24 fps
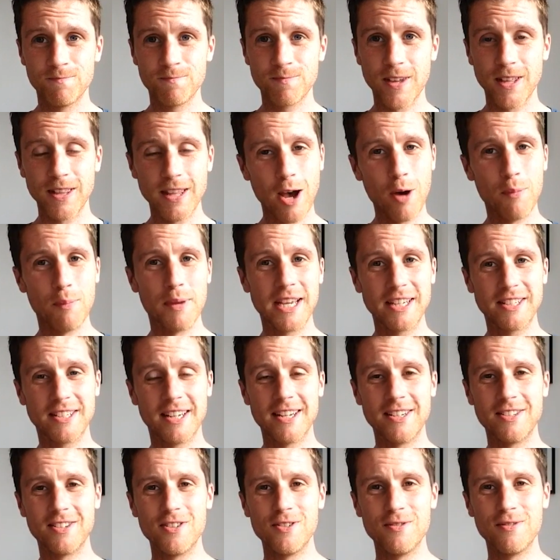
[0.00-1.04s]
And that'll make
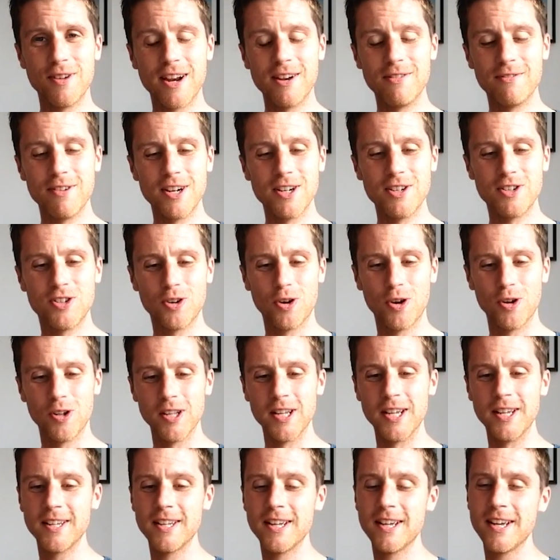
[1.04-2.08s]
sense to you very
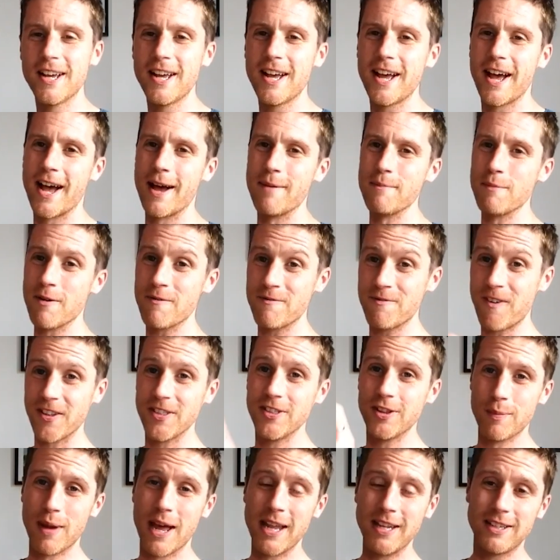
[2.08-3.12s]
shortly. But
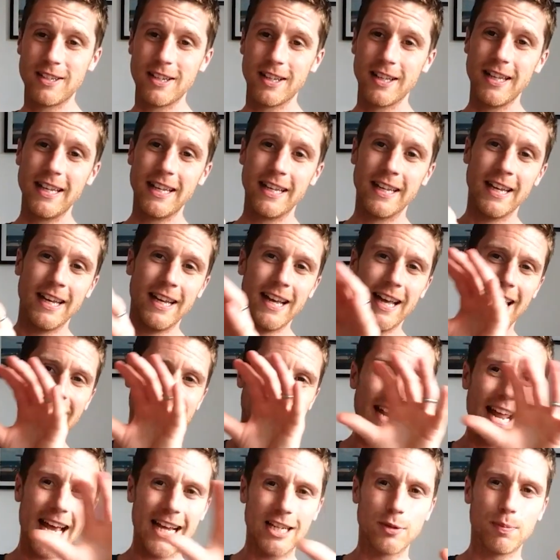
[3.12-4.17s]
fundamentally, it's
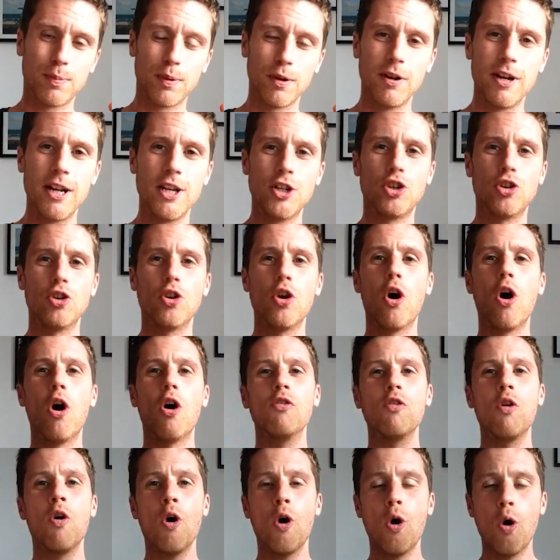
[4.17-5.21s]
an exploration
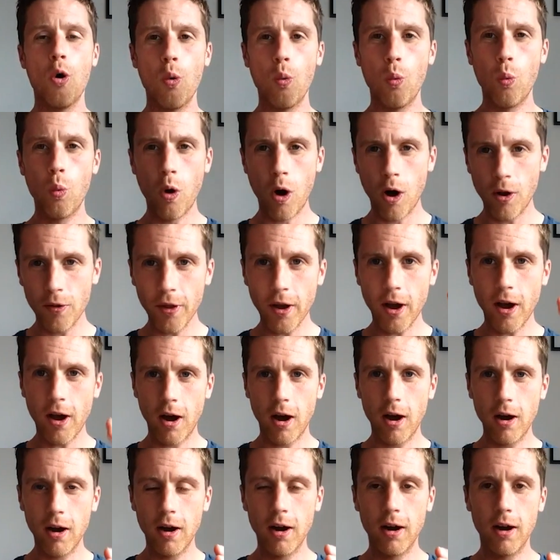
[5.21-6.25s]
of what
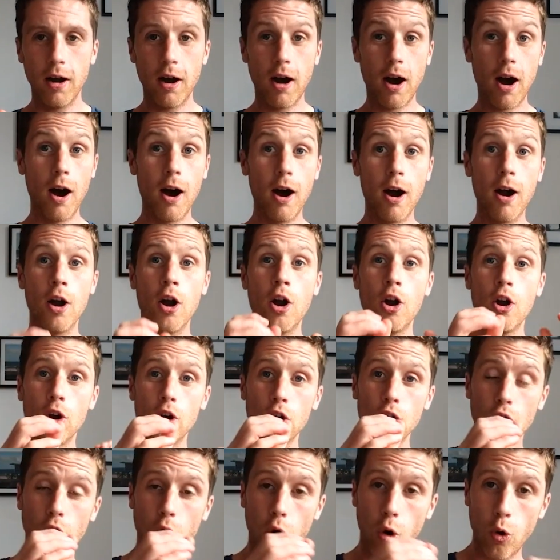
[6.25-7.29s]
are our
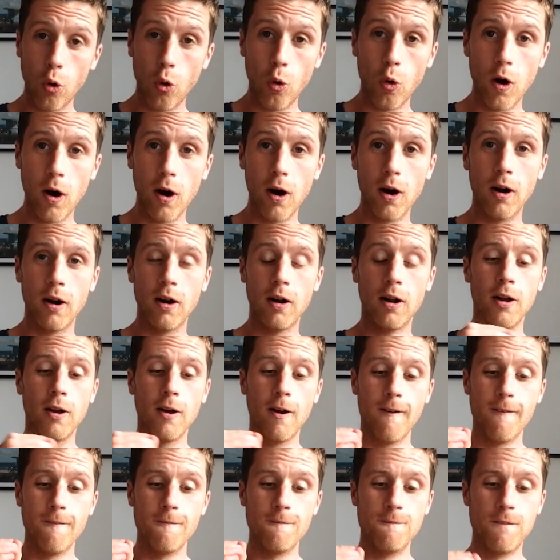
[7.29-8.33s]
core
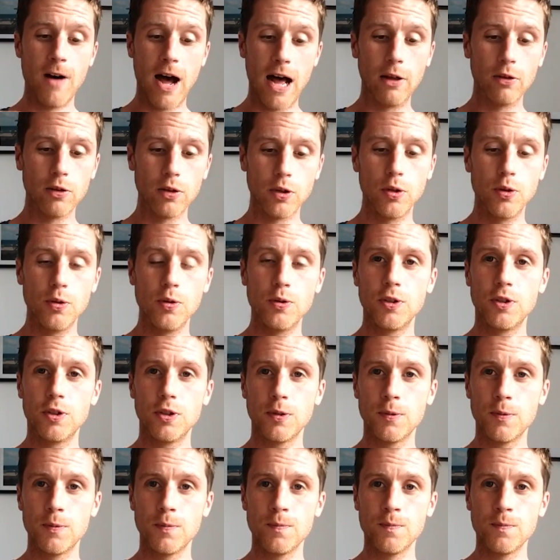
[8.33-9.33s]
values.